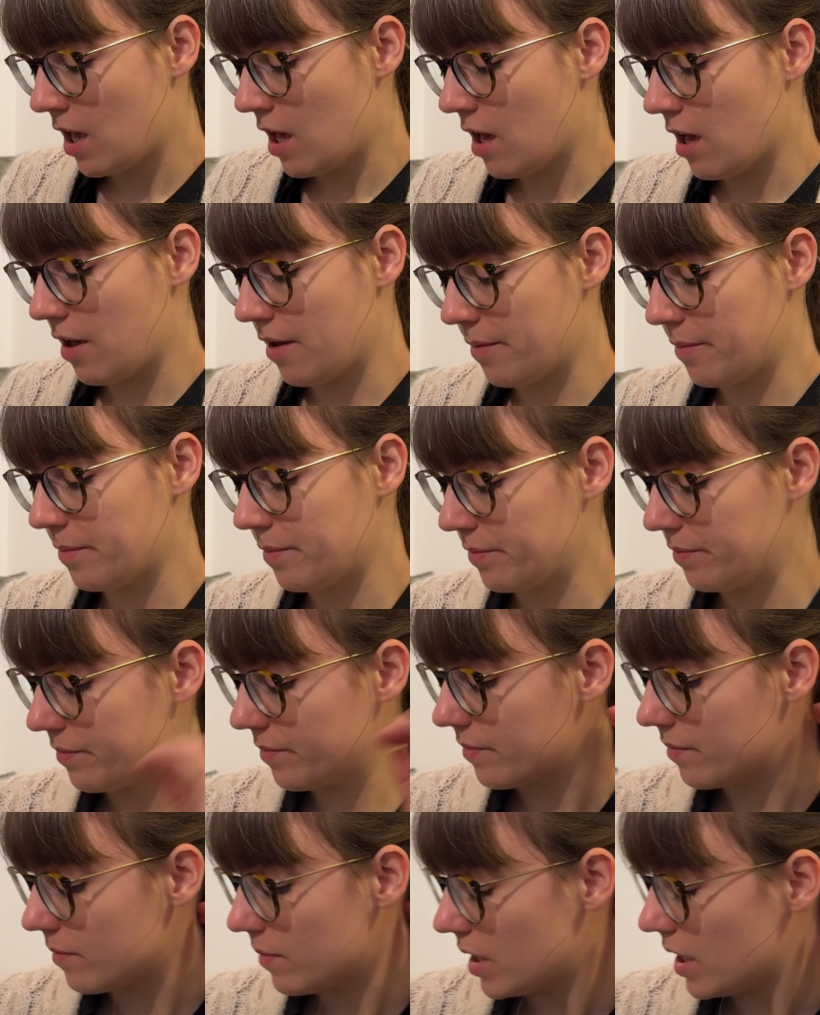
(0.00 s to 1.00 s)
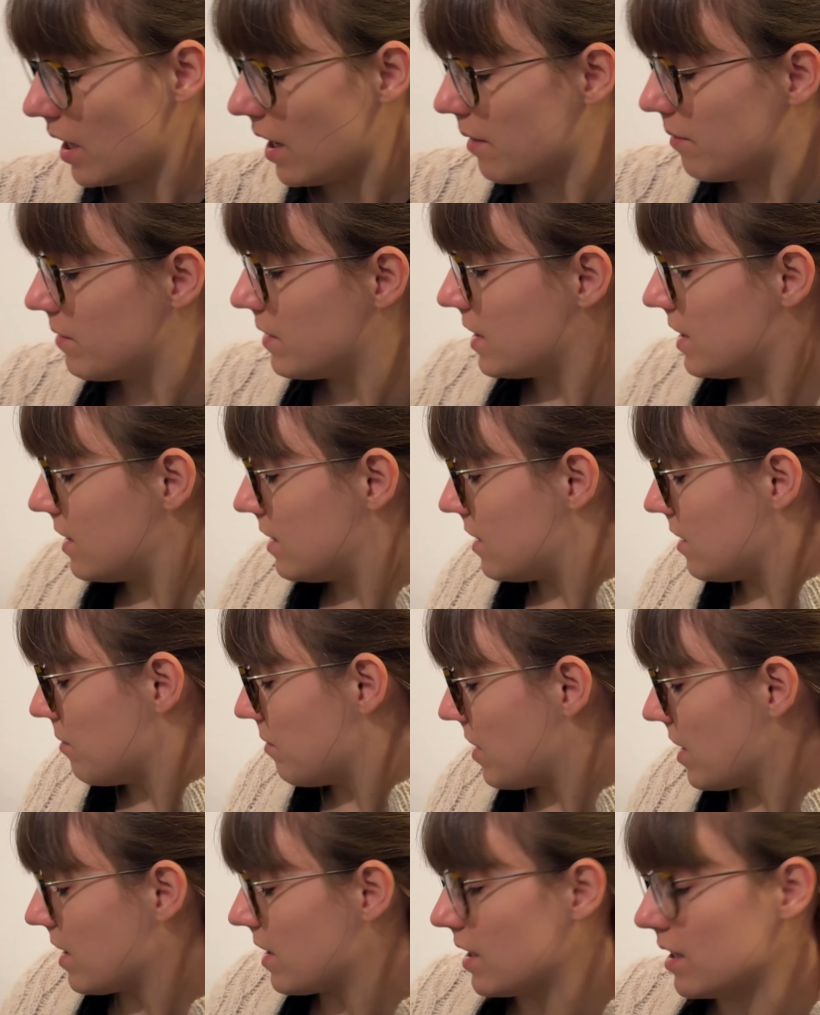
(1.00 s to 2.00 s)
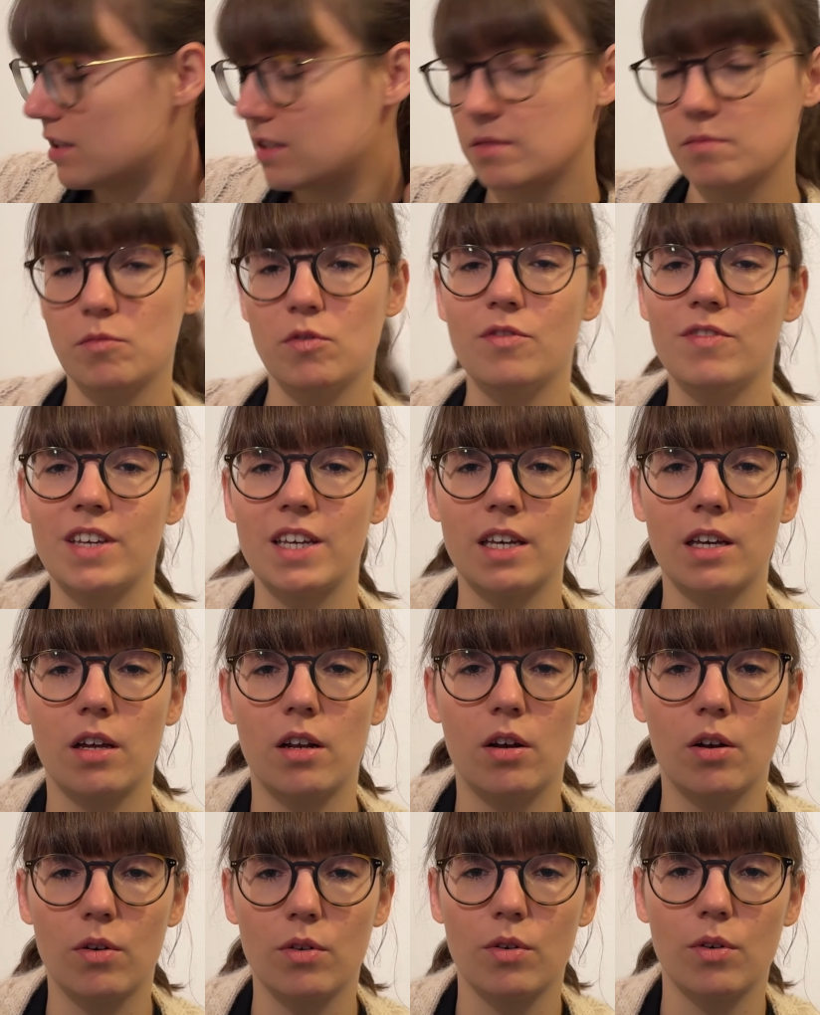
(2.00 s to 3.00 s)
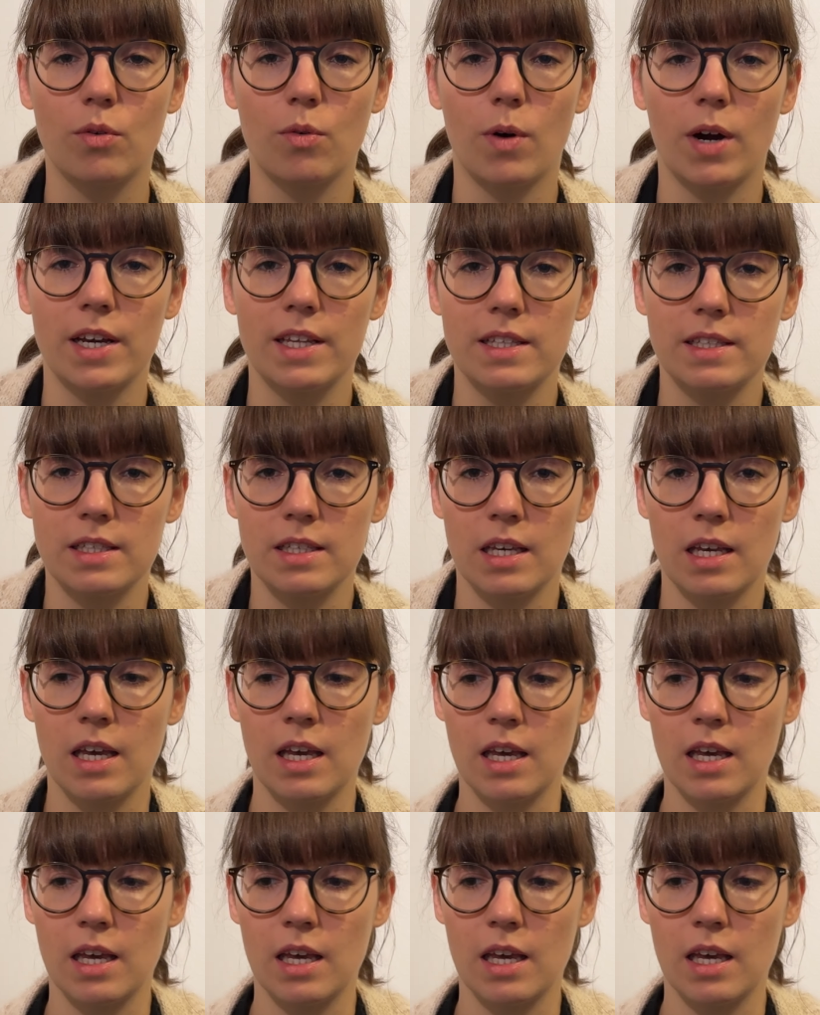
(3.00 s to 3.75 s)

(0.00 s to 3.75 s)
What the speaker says: But yeah, this is something that's moving along quite